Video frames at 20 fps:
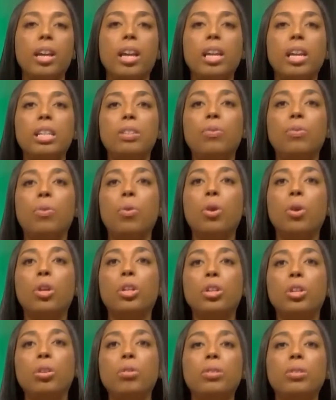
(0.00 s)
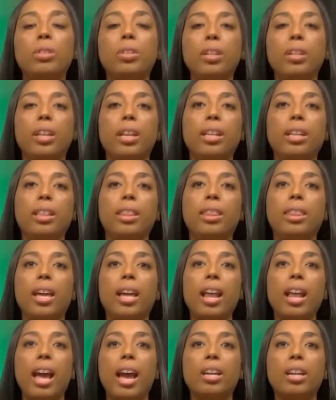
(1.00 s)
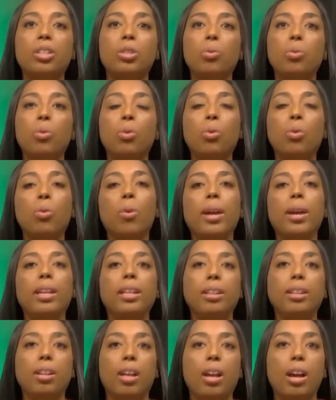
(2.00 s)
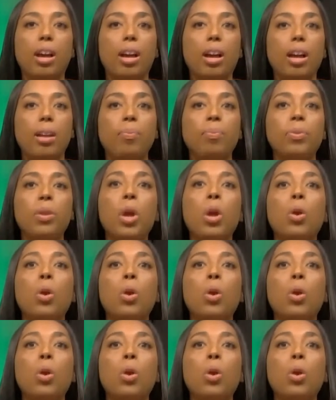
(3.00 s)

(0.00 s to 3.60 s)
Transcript: is for you to get that actual credit line